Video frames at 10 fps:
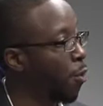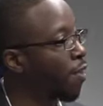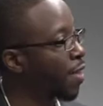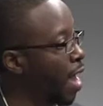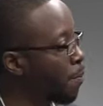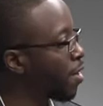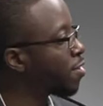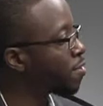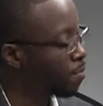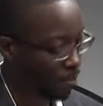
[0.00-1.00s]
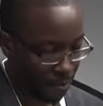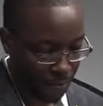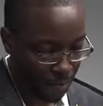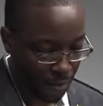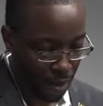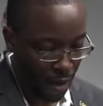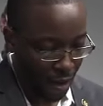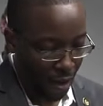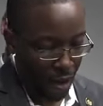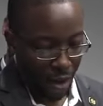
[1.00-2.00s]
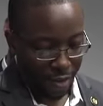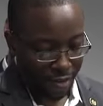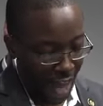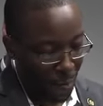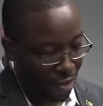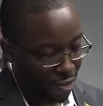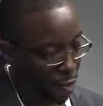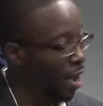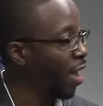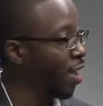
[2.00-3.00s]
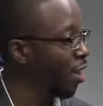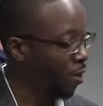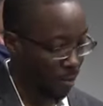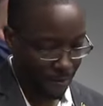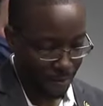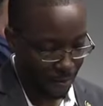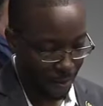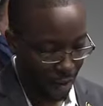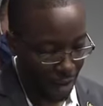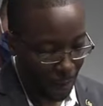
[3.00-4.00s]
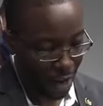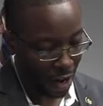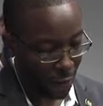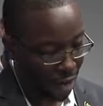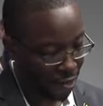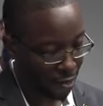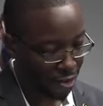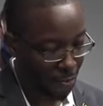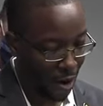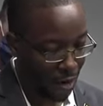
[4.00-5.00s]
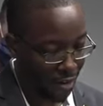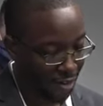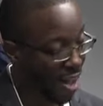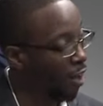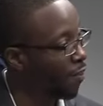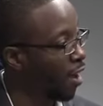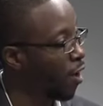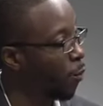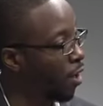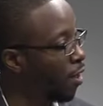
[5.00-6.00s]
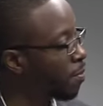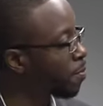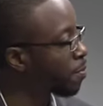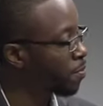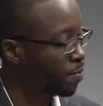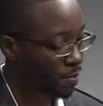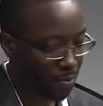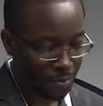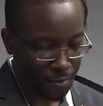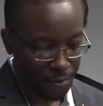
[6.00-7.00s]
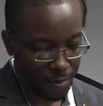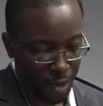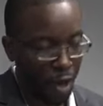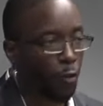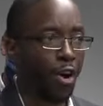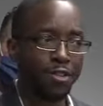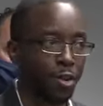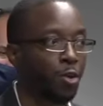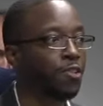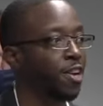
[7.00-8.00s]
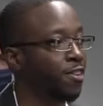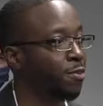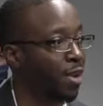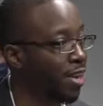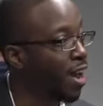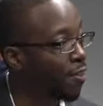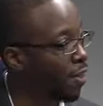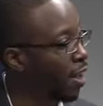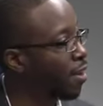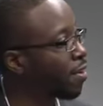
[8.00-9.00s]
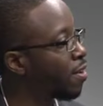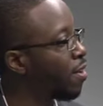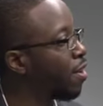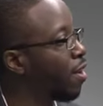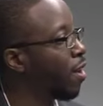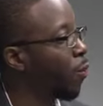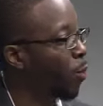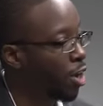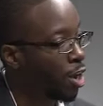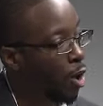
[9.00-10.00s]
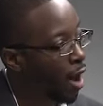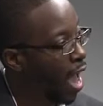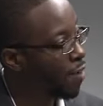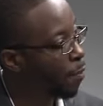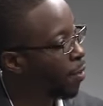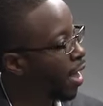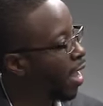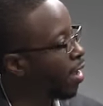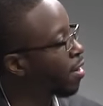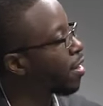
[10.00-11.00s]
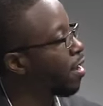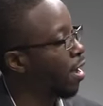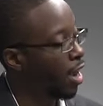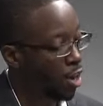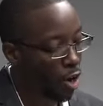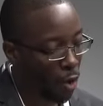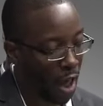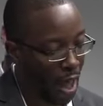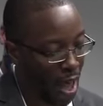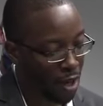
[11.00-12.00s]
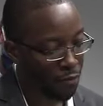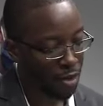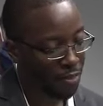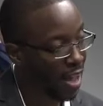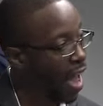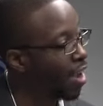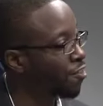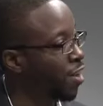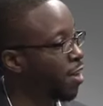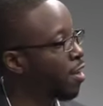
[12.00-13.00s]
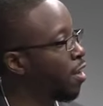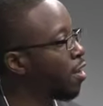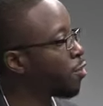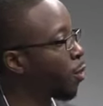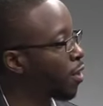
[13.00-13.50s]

wealth gap is. Statements do not heal. Eliminating racial disparities in healthcare will. Resolutions mean nothing when you don't have a plan and you don't have the action to